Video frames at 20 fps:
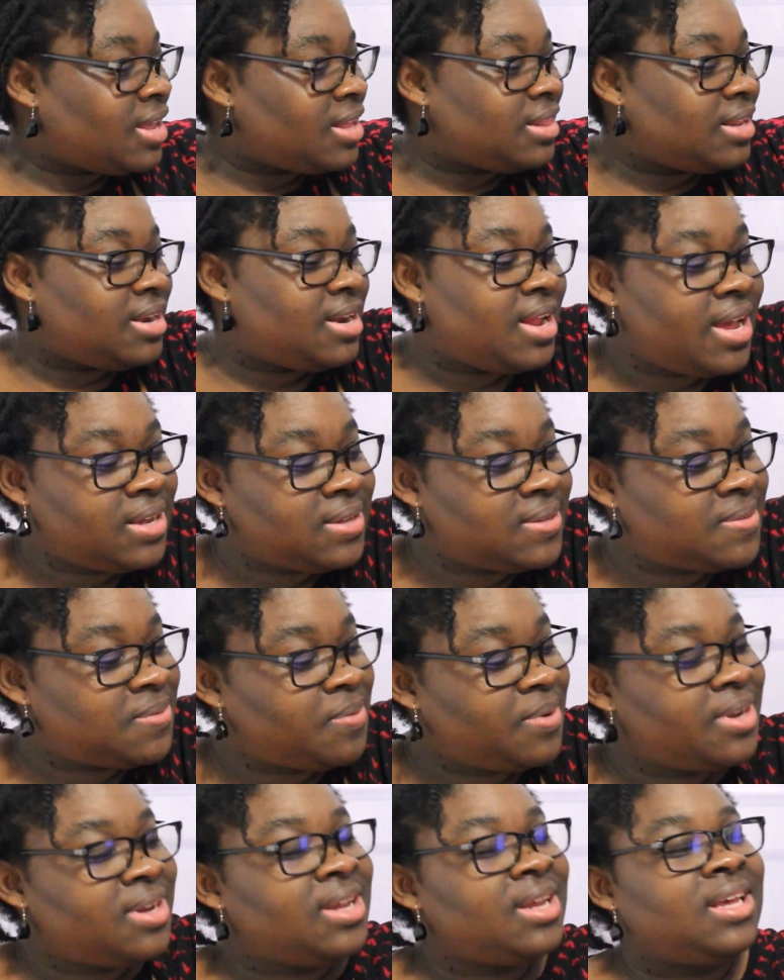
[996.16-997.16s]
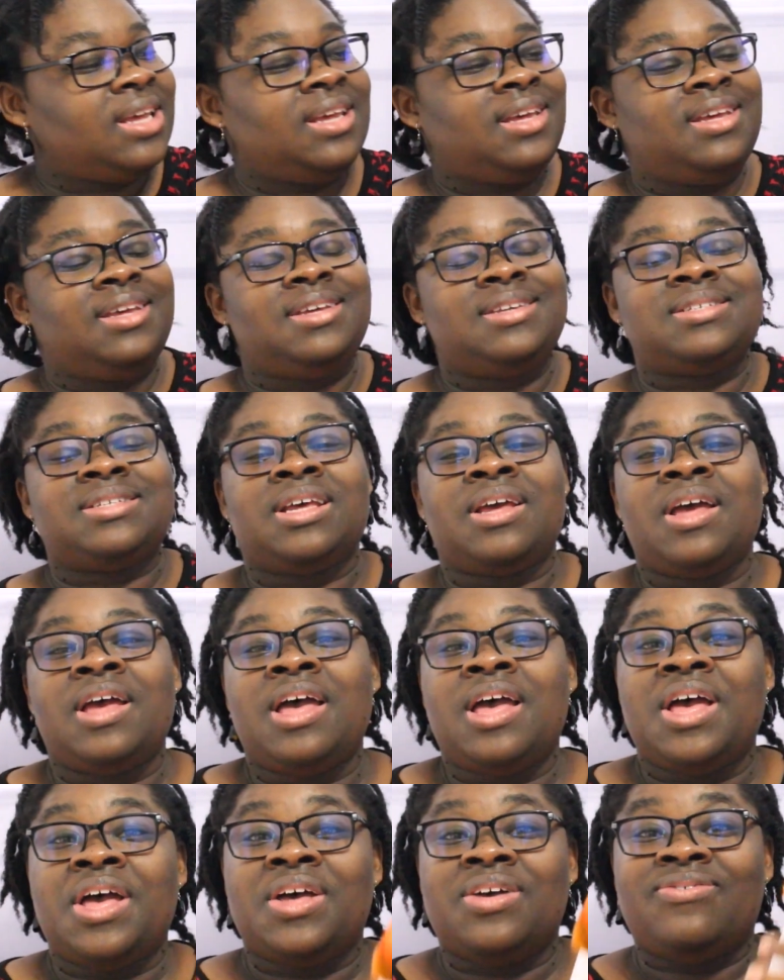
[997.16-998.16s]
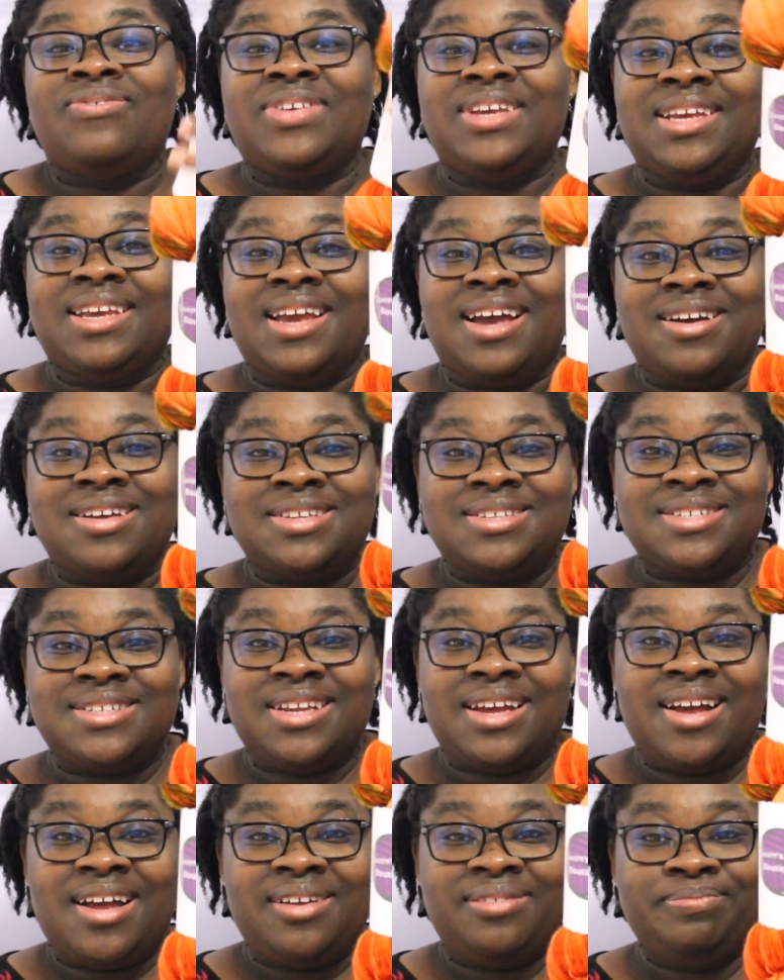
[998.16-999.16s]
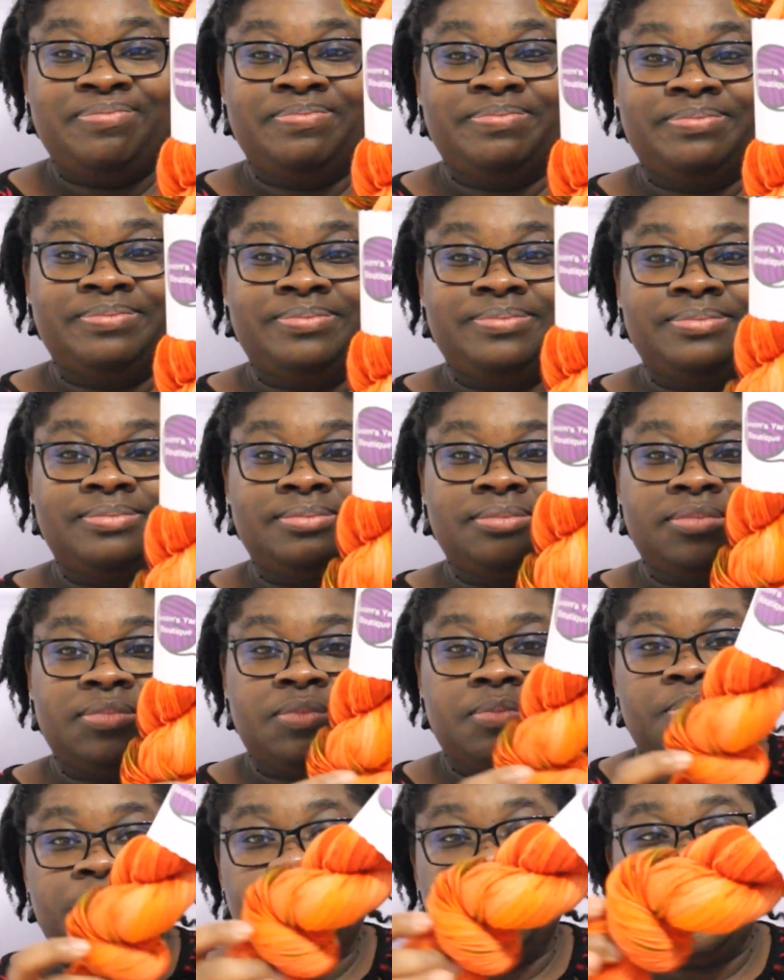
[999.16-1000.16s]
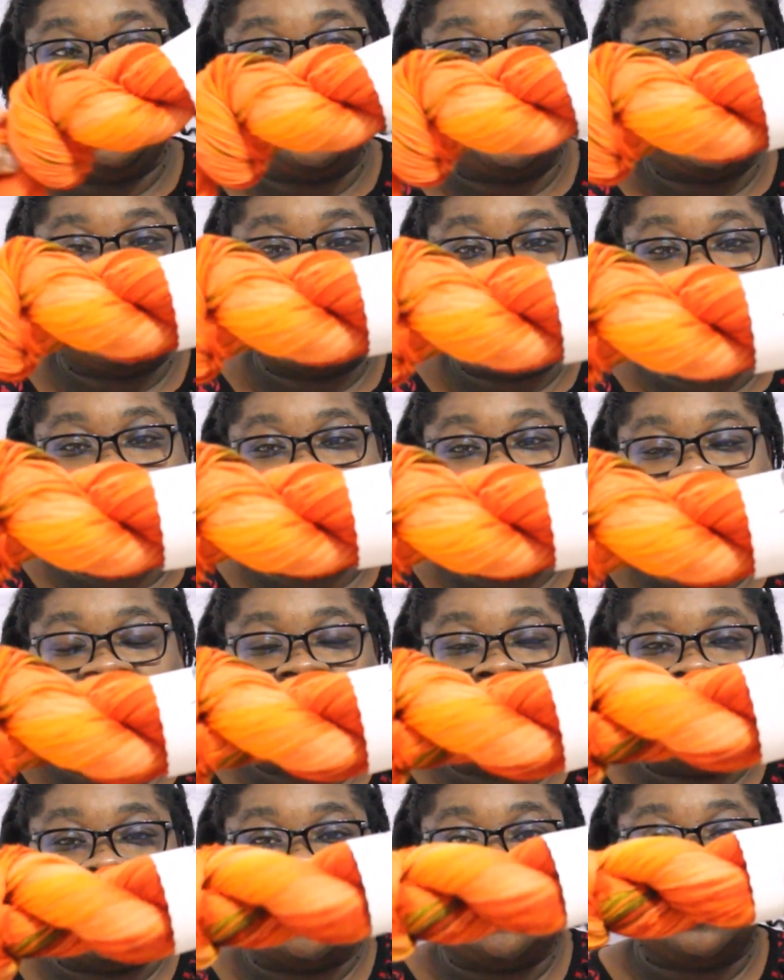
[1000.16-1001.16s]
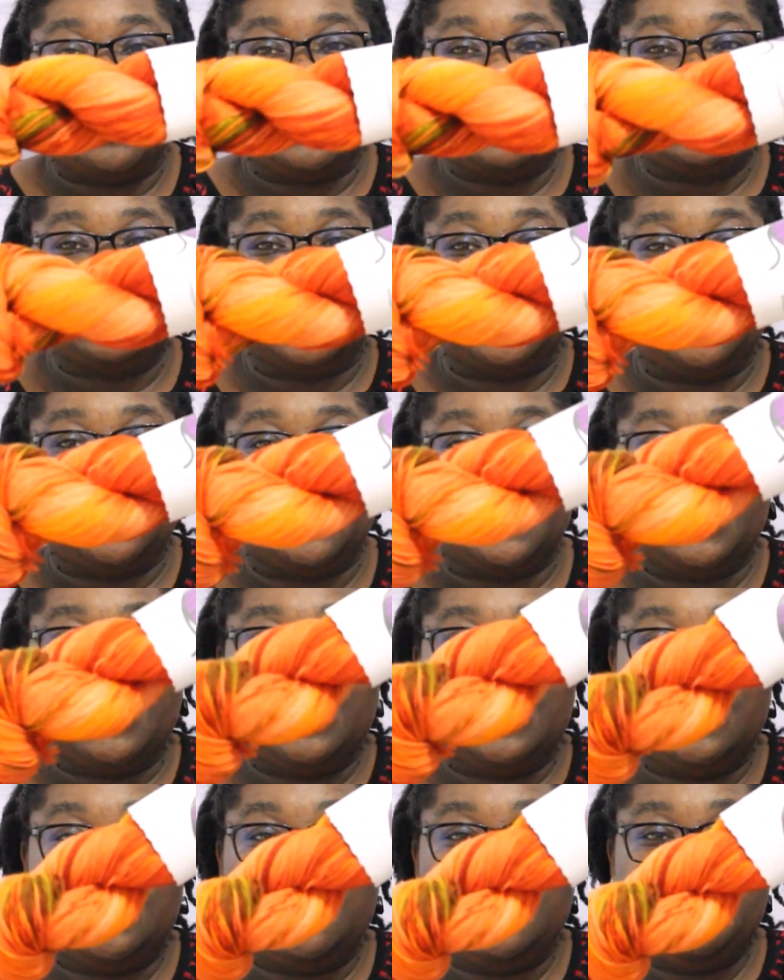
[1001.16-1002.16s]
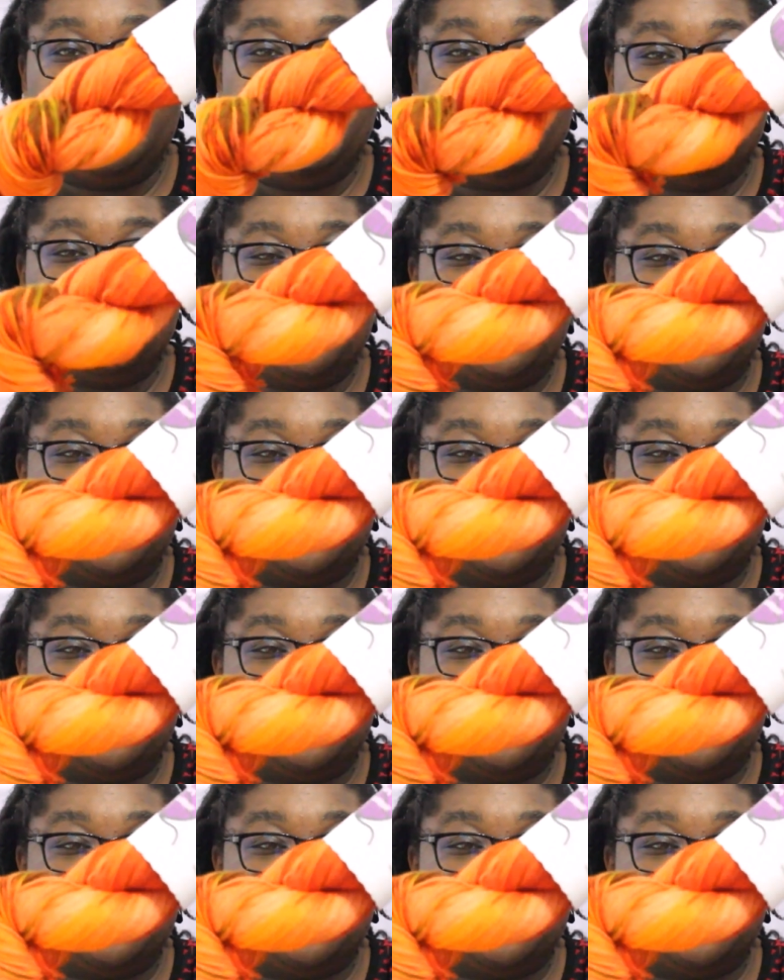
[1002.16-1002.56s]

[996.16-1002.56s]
The next one is Fiesta. Beautiful bright orange and green.